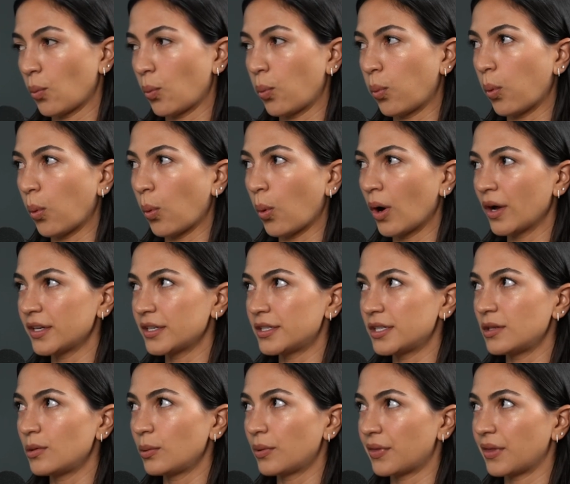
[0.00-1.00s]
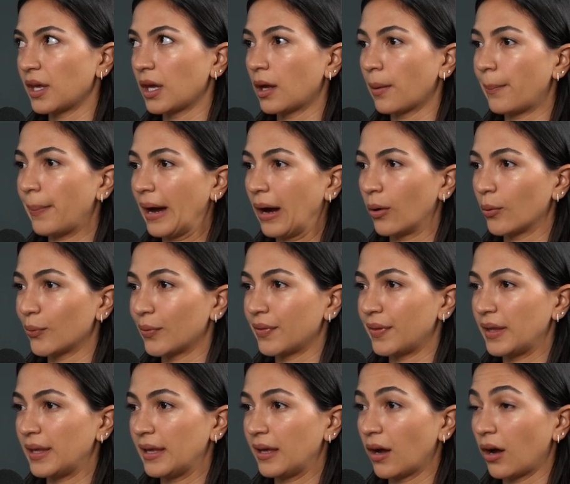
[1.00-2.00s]
what do you think
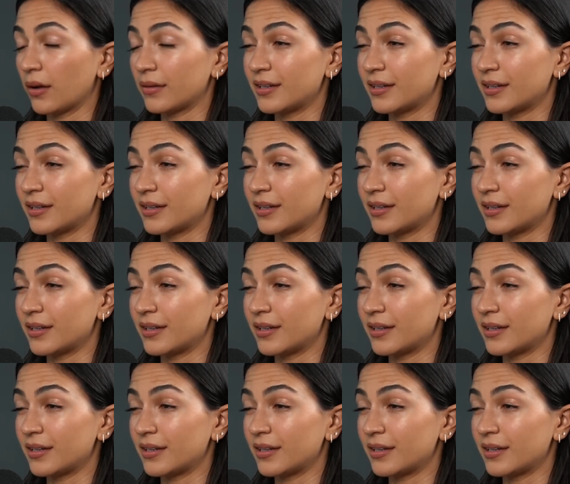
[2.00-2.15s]
about the